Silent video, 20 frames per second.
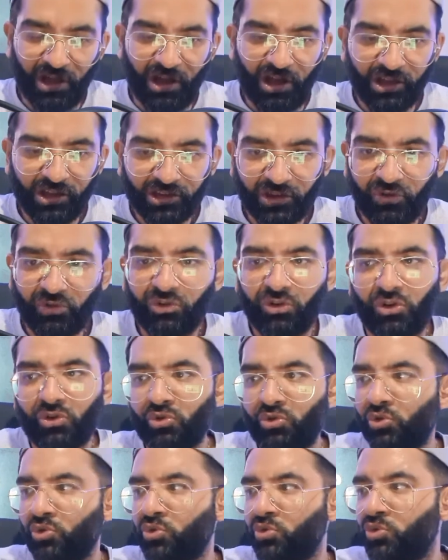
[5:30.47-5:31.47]
I don't
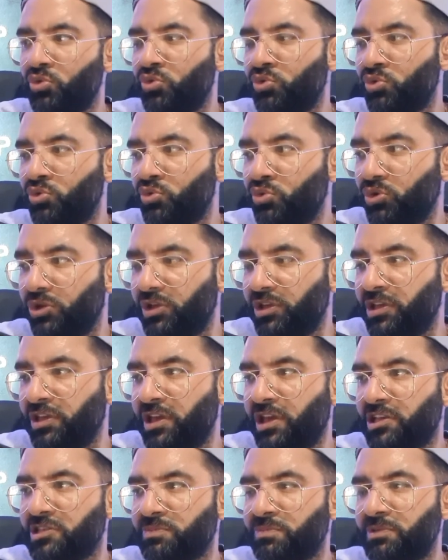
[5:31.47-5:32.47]
know who
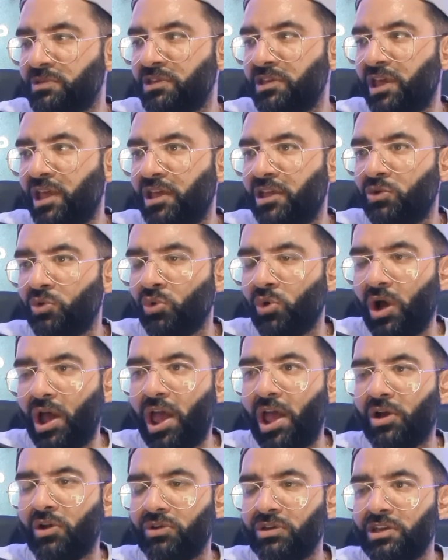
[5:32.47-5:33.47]
ESPN or
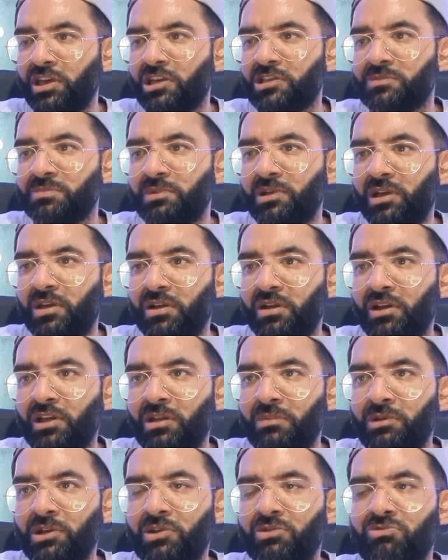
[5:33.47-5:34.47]
how ESPN are
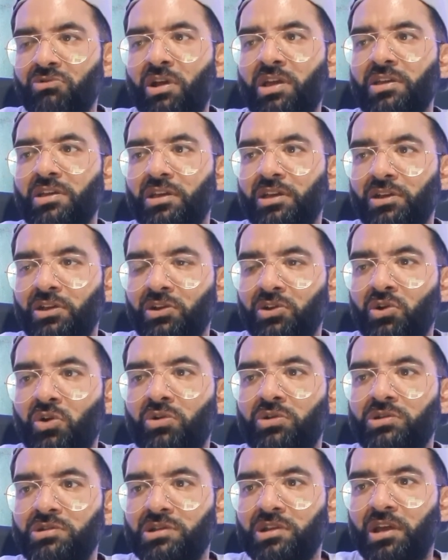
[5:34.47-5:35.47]
going to be creating
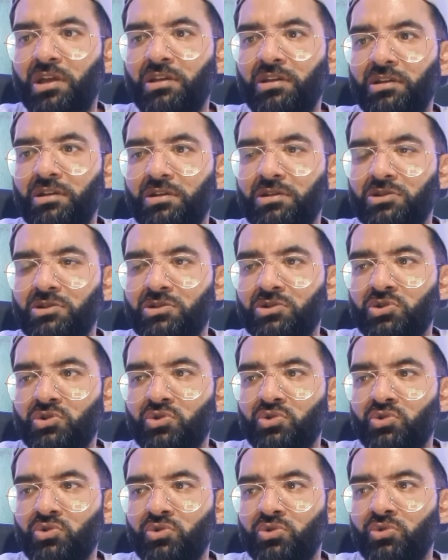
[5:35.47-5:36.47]
content
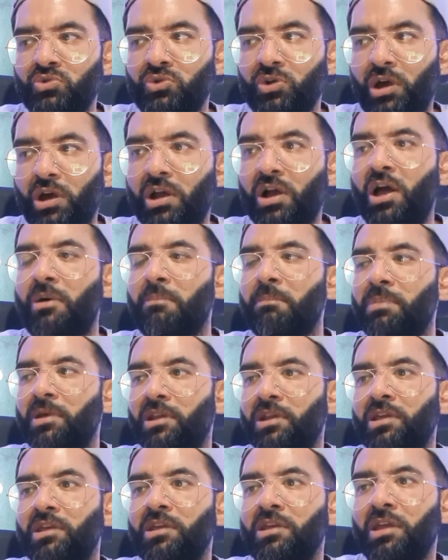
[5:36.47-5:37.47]
to
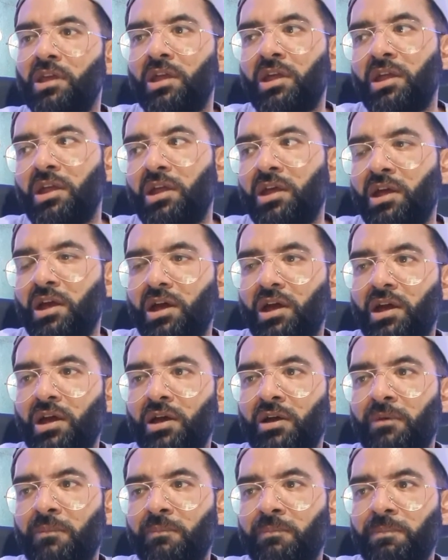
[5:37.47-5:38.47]
accompany
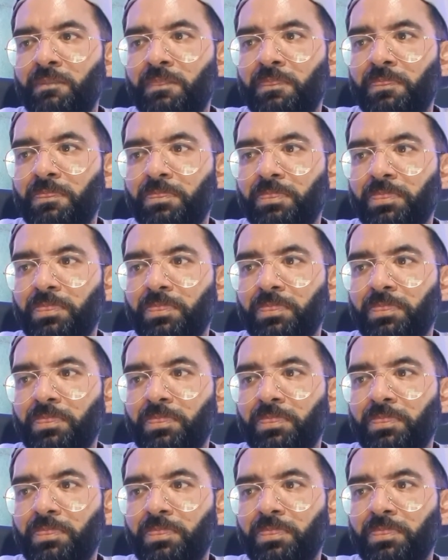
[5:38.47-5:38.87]
the